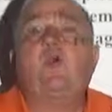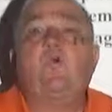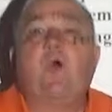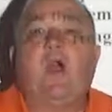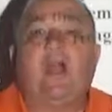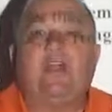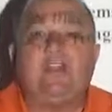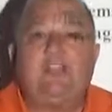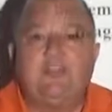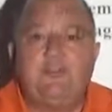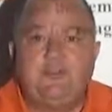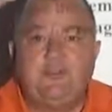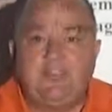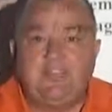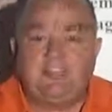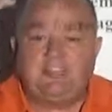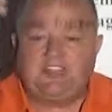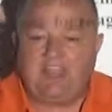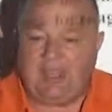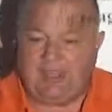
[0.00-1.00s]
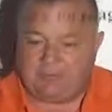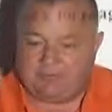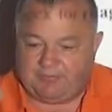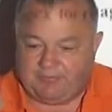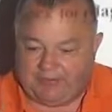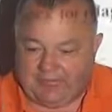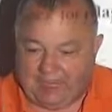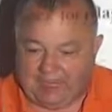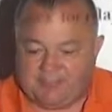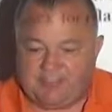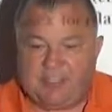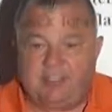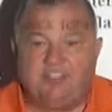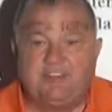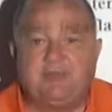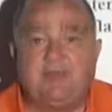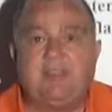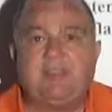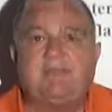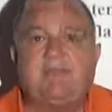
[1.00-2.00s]
Why do you do the exams? For case
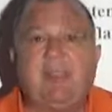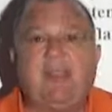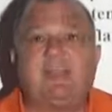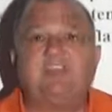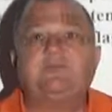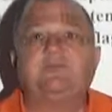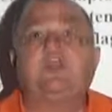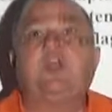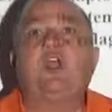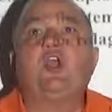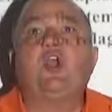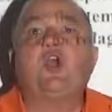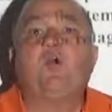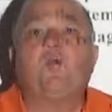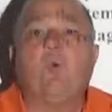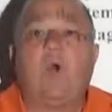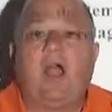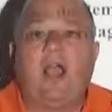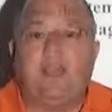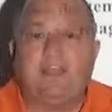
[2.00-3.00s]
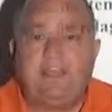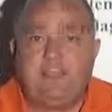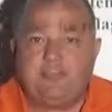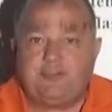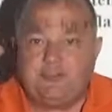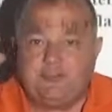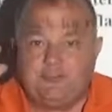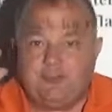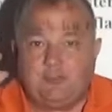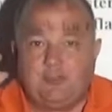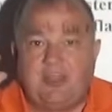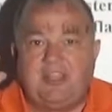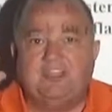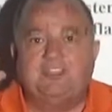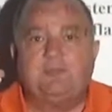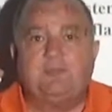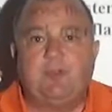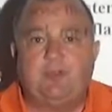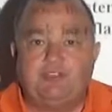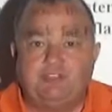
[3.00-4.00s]
history and management. Why do you do the
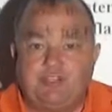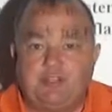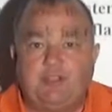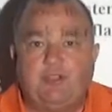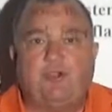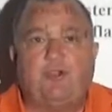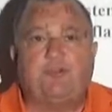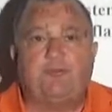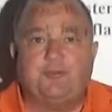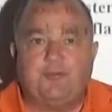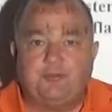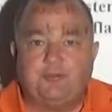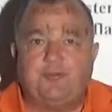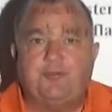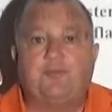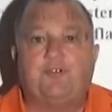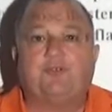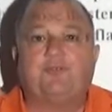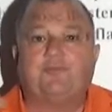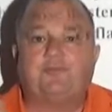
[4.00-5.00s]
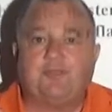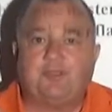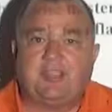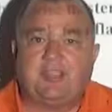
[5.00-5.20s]
range of motion, the ortho, the neuro?